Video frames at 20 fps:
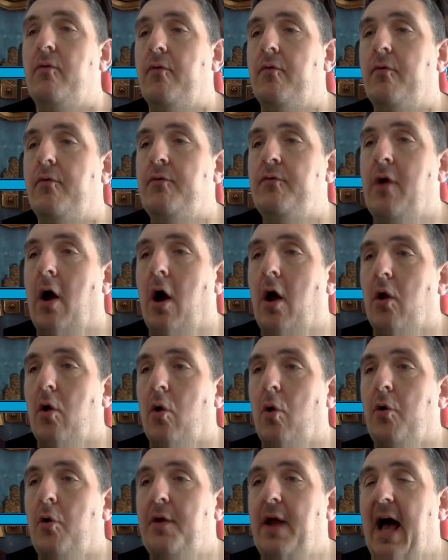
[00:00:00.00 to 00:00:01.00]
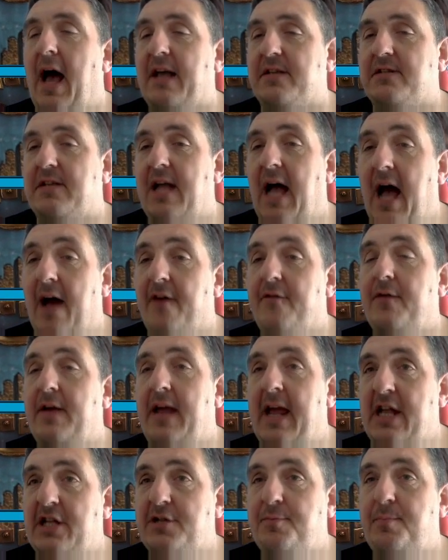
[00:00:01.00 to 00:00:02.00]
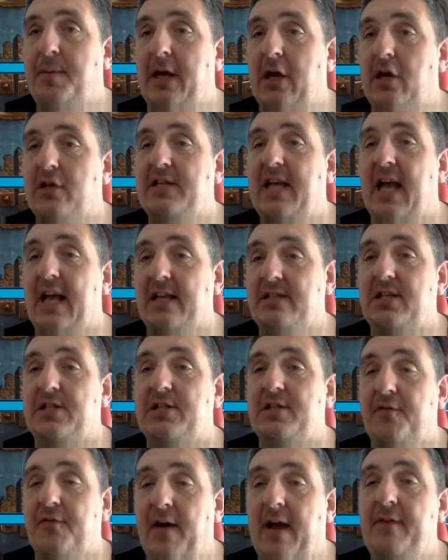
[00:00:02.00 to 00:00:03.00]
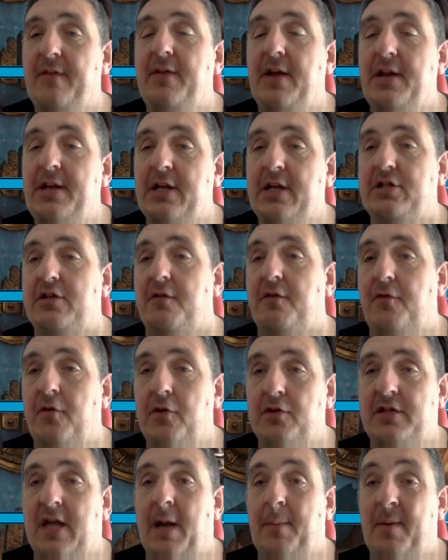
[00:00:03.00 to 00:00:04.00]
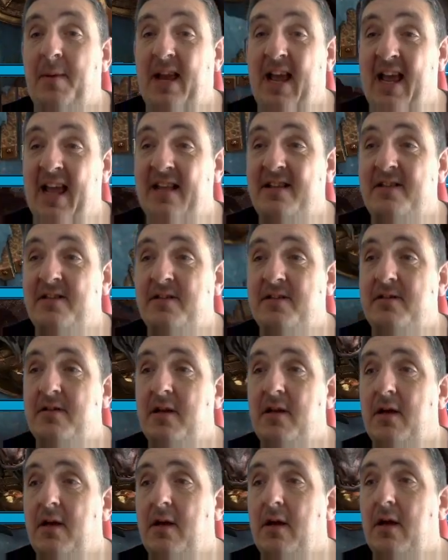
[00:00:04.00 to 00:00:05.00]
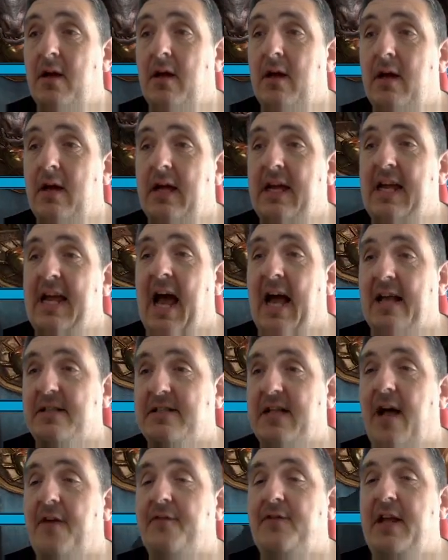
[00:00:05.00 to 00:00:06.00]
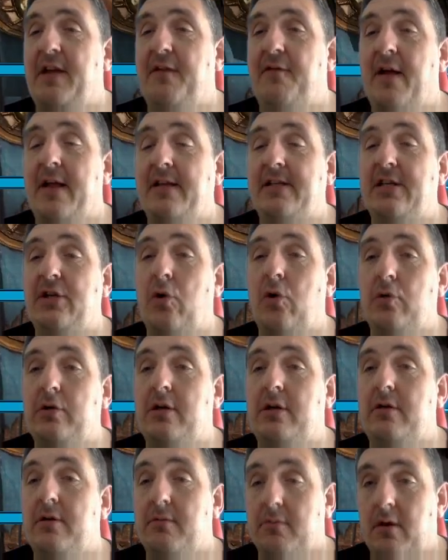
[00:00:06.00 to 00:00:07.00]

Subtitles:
Gnarlhorn has to have HP because he has to survive the initial first couple of hits. He has to have defense in order to,